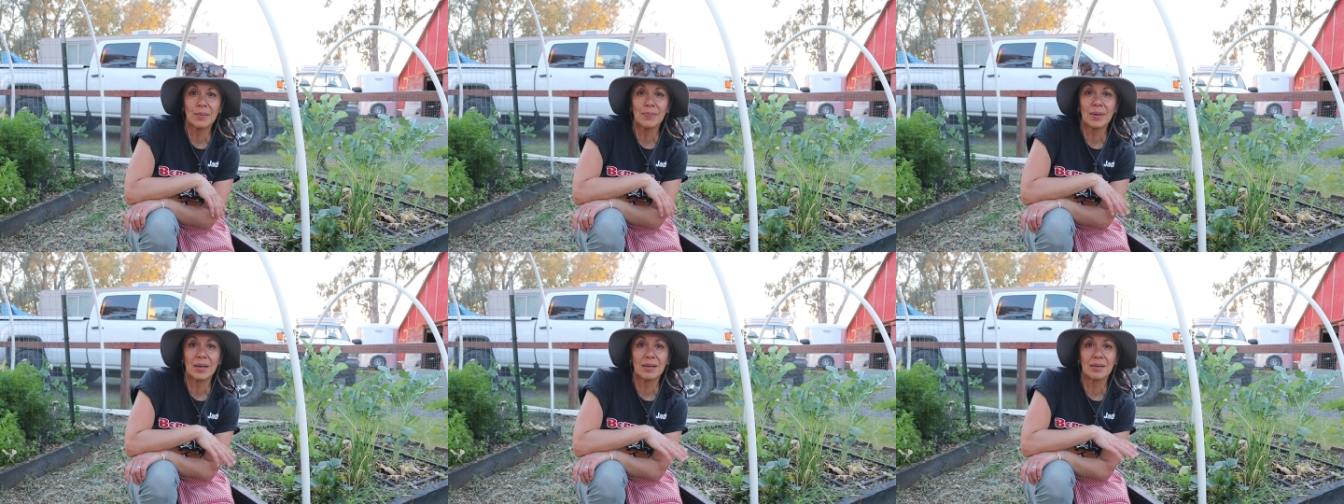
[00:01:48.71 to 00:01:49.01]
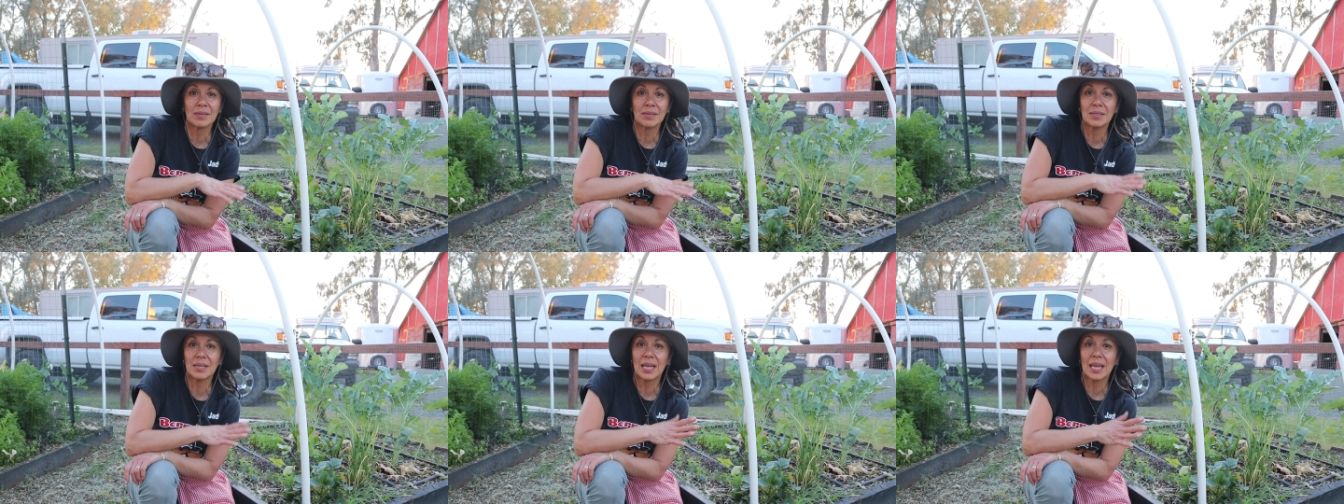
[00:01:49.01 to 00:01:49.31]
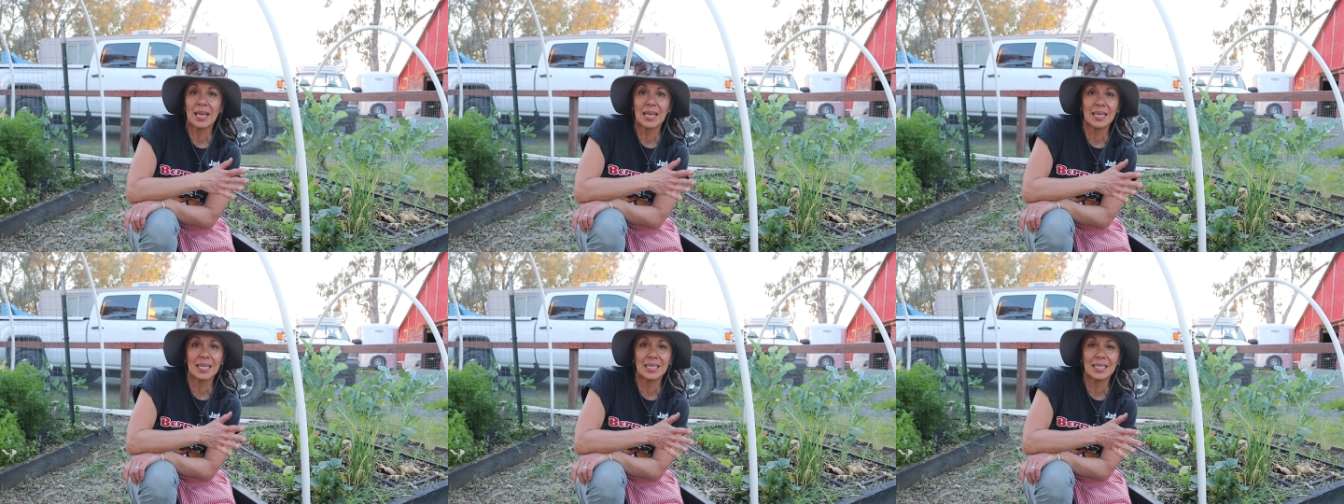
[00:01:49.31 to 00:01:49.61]
about
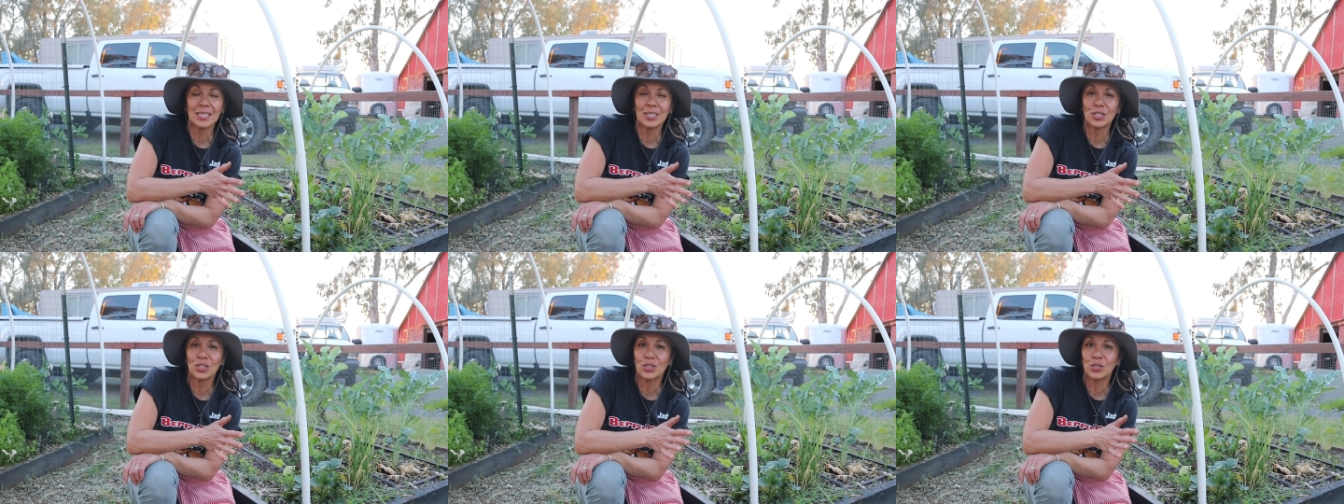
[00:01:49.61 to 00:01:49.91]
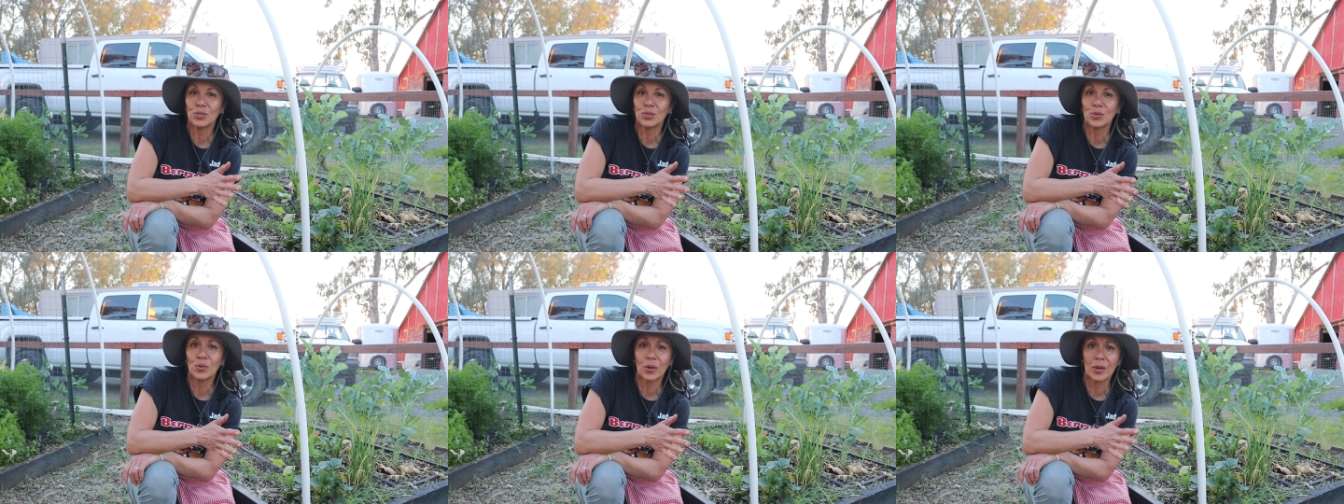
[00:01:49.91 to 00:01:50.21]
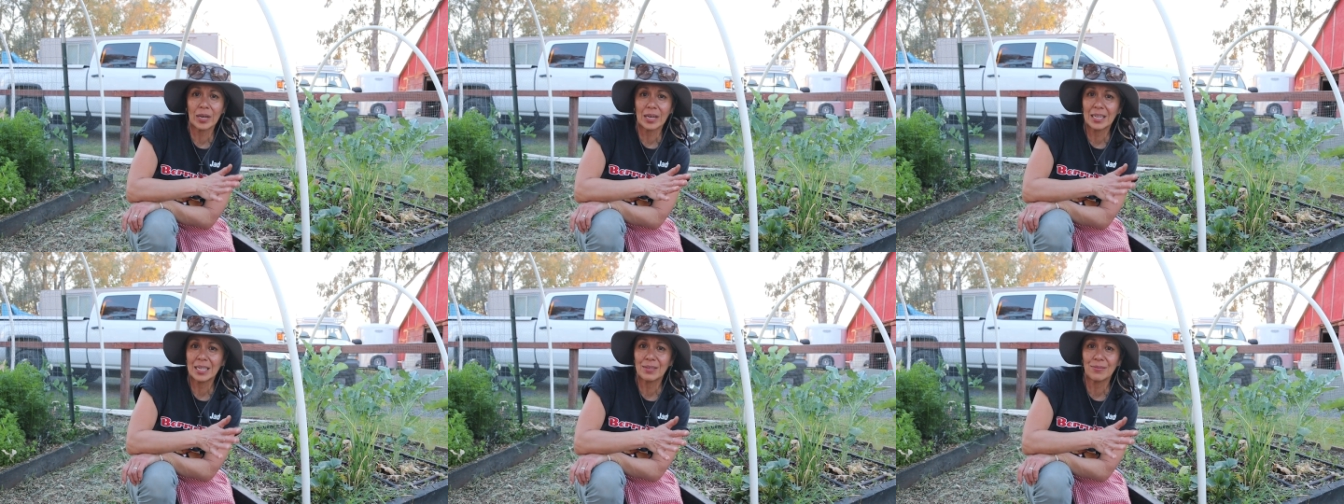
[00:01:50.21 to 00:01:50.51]
82
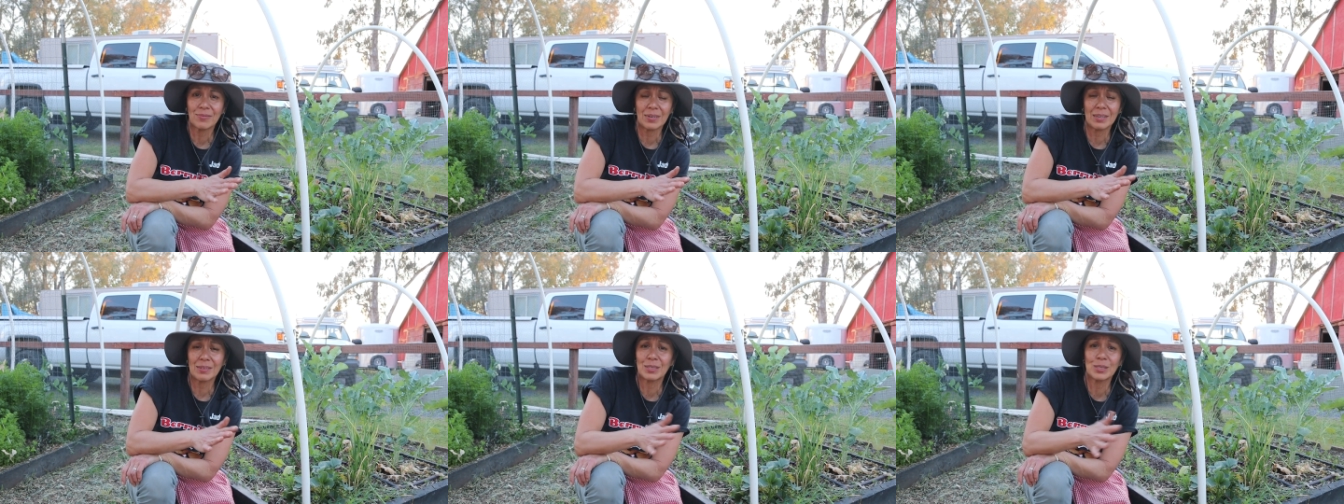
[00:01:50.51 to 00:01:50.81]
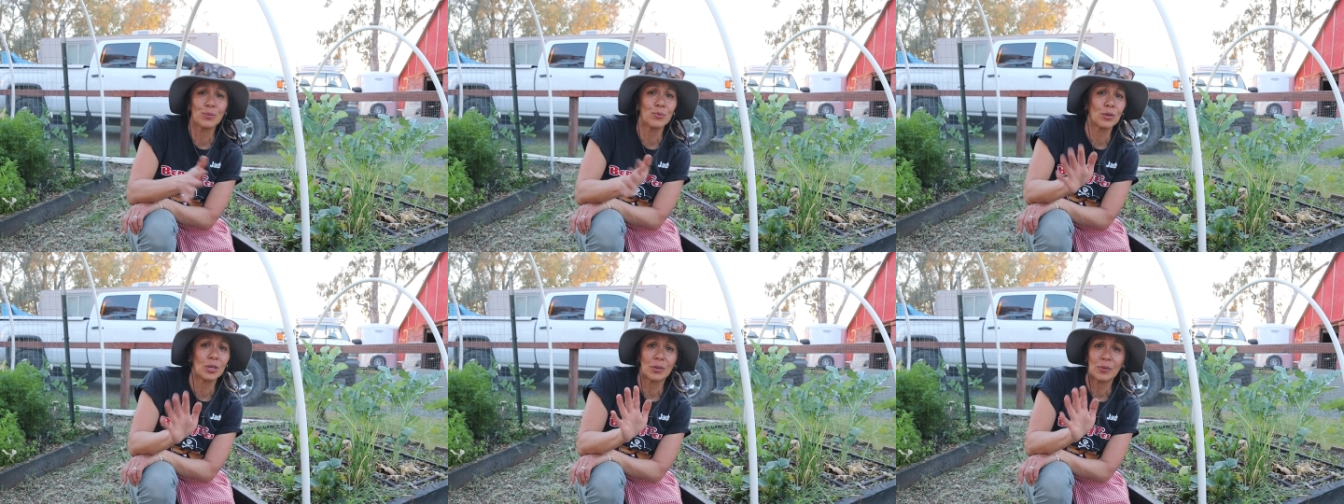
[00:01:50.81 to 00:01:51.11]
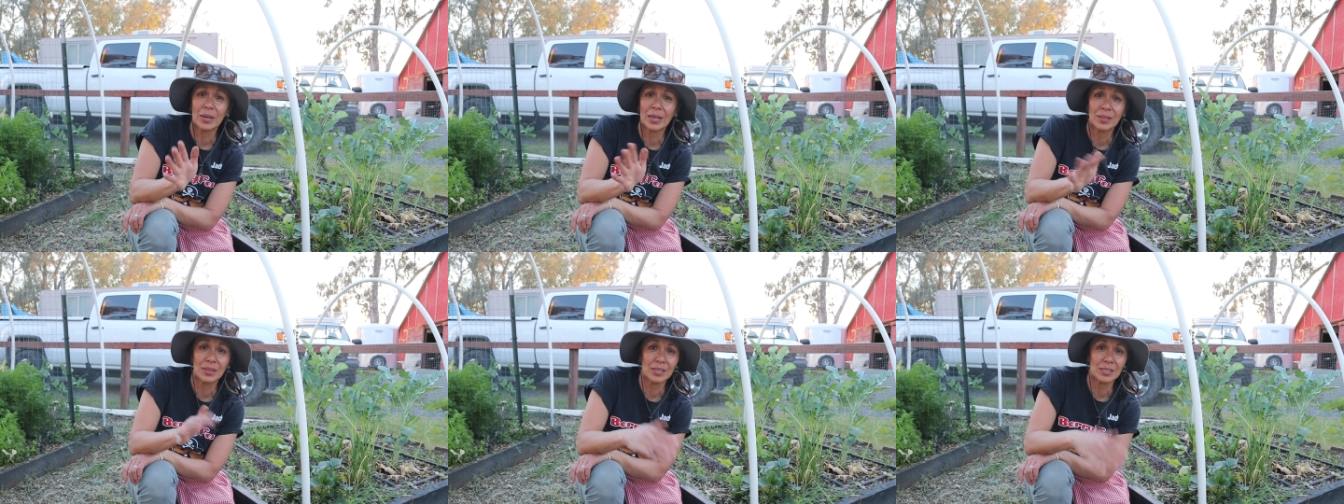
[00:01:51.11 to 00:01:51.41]
or 85,
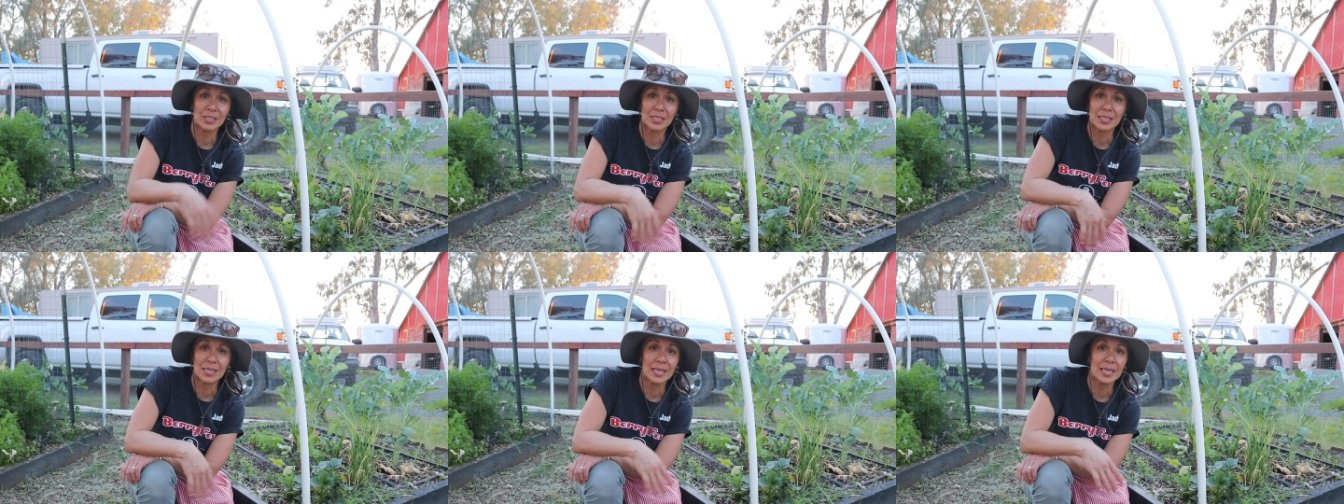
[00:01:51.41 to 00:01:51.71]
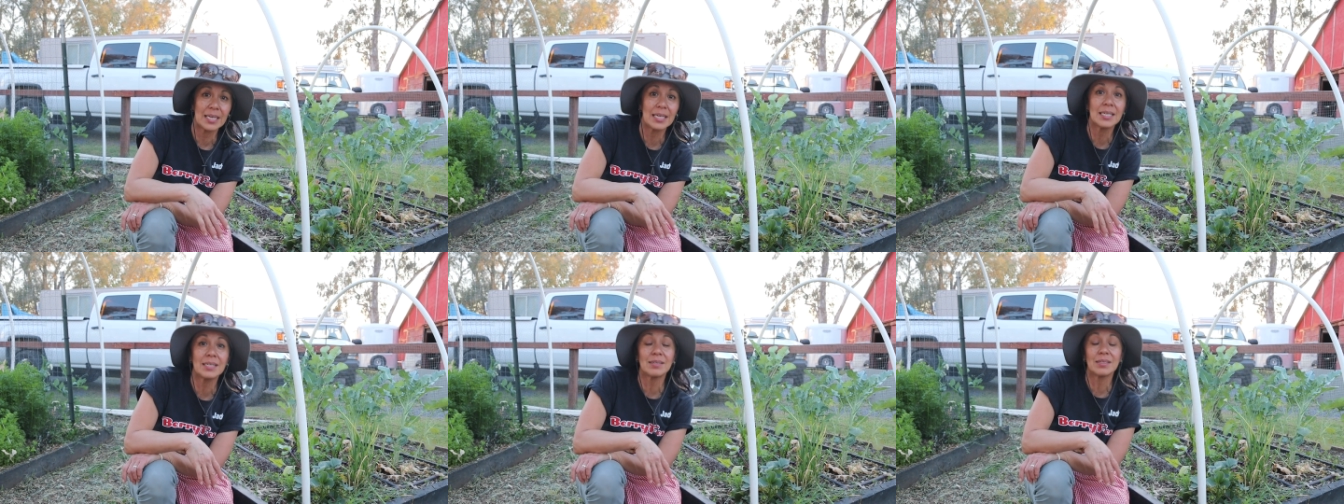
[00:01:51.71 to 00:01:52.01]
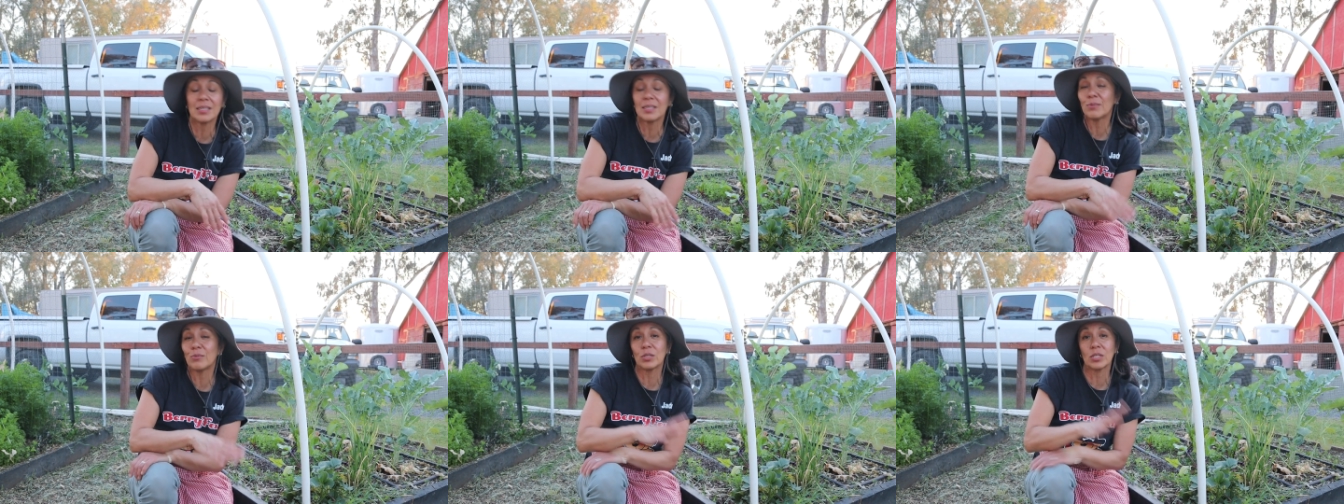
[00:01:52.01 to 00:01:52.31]
somewhere around there today.
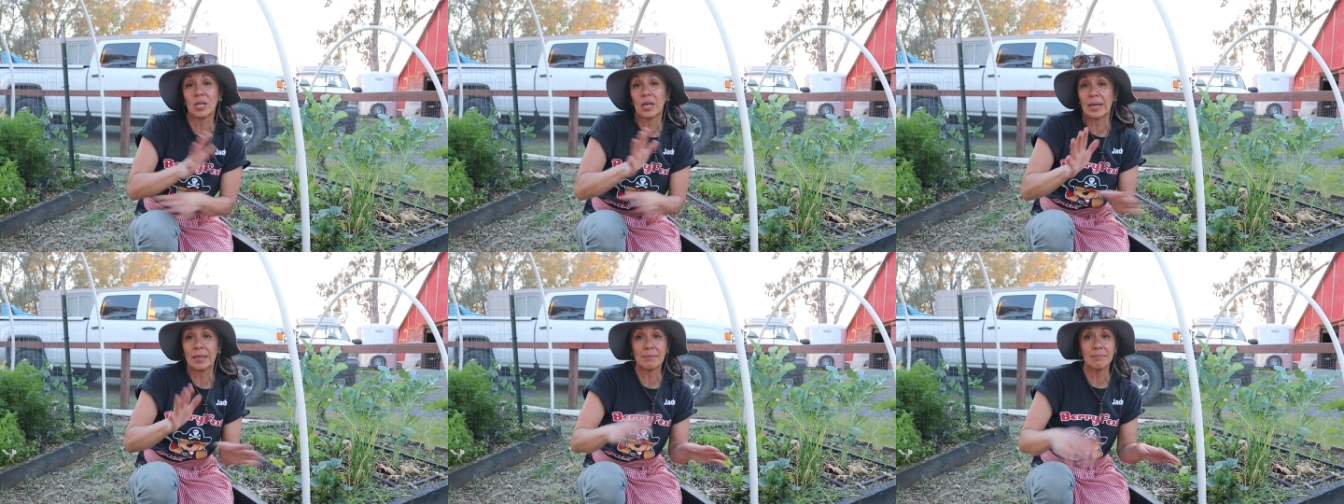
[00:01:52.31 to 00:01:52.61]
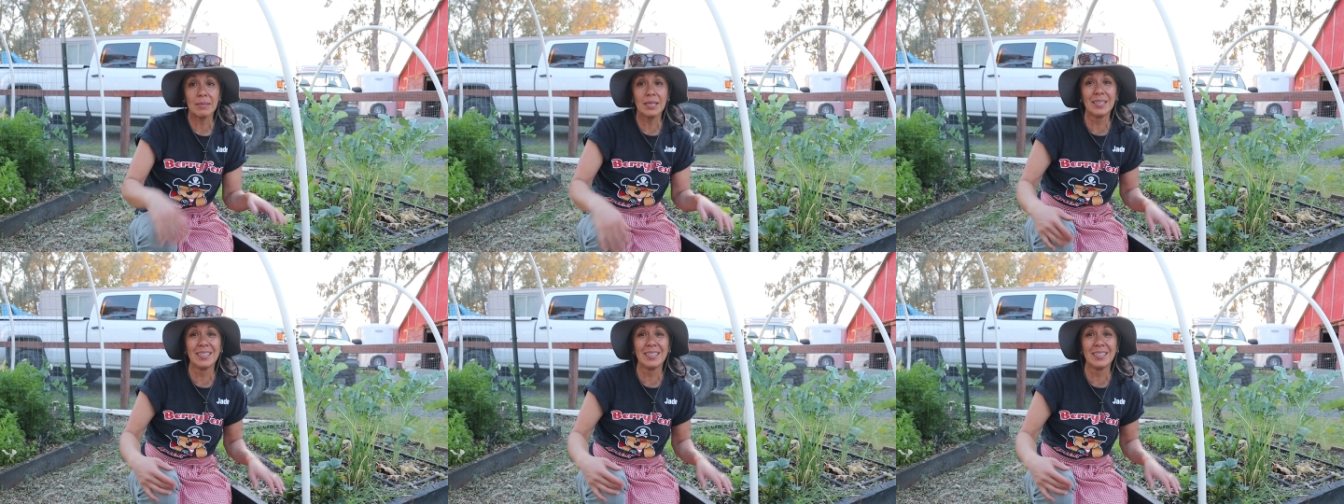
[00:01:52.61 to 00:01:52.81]
It was hot.